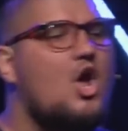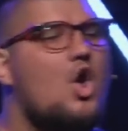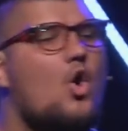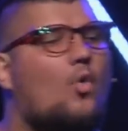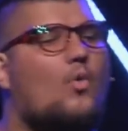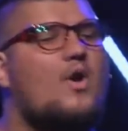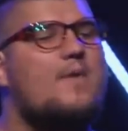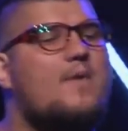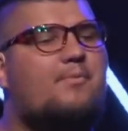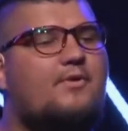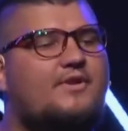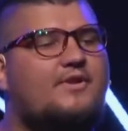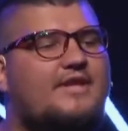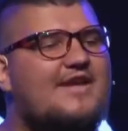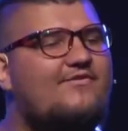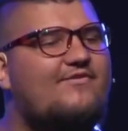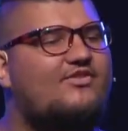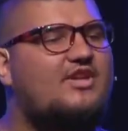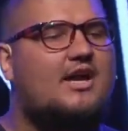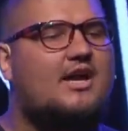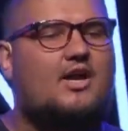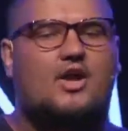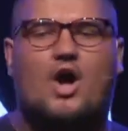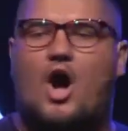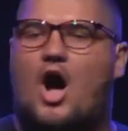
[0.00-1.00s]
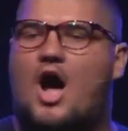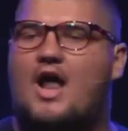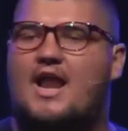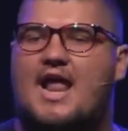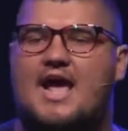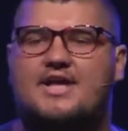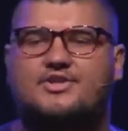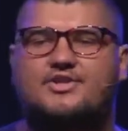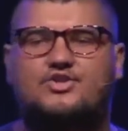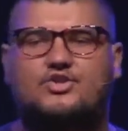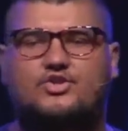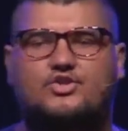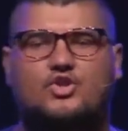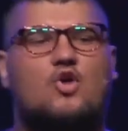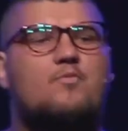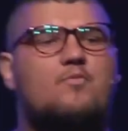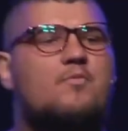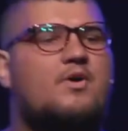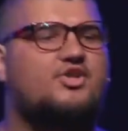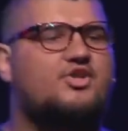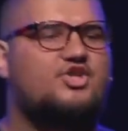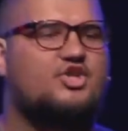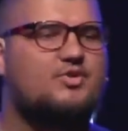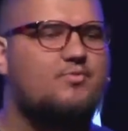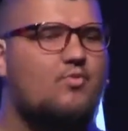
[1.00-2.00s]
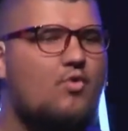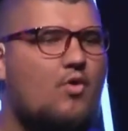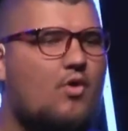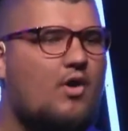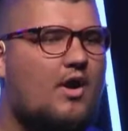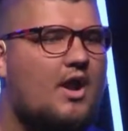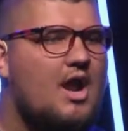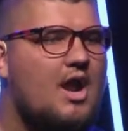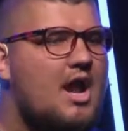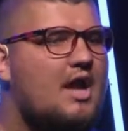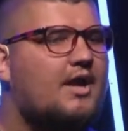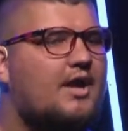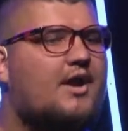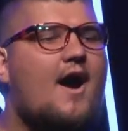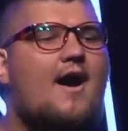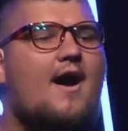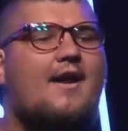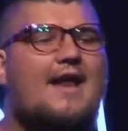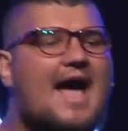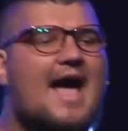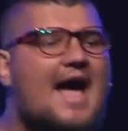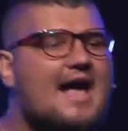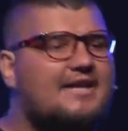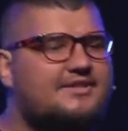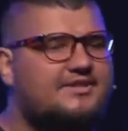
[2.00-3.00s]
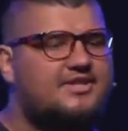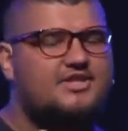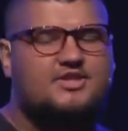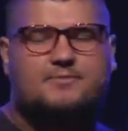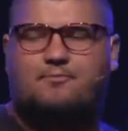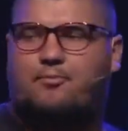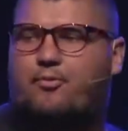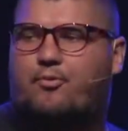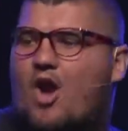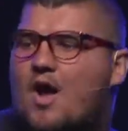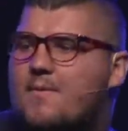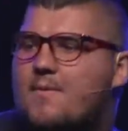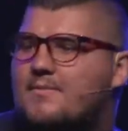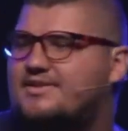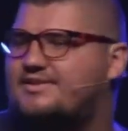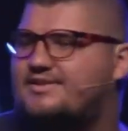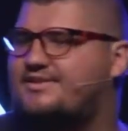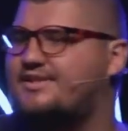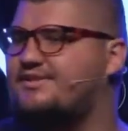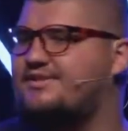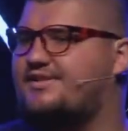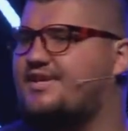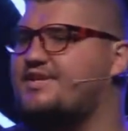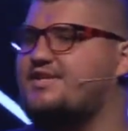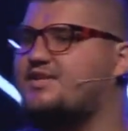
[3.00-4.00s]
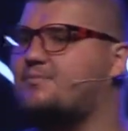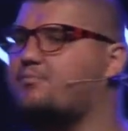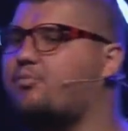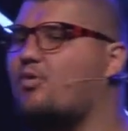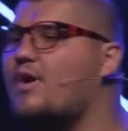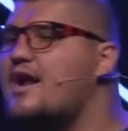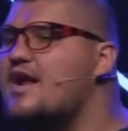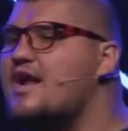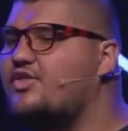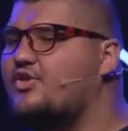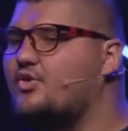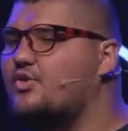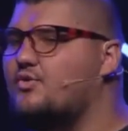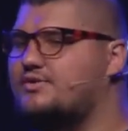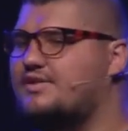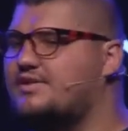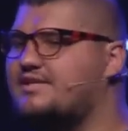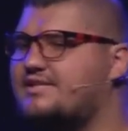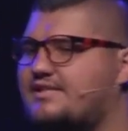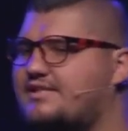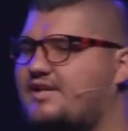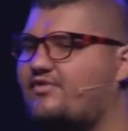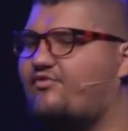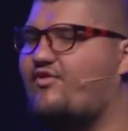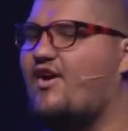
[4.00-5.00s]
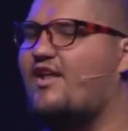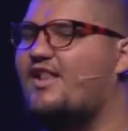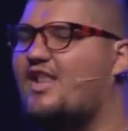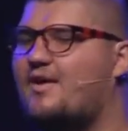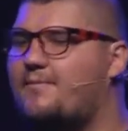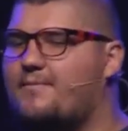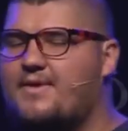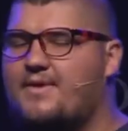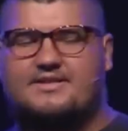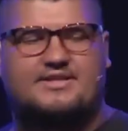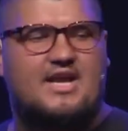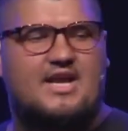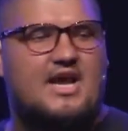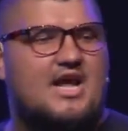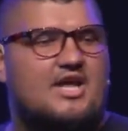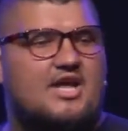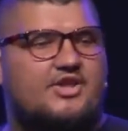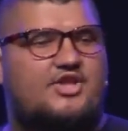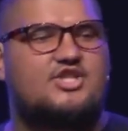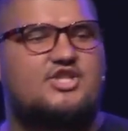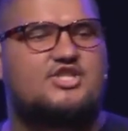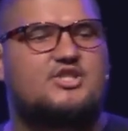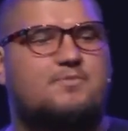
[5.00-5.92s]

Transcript: We believe that God has so much more. God has His promises, His breakthroughs, His development, this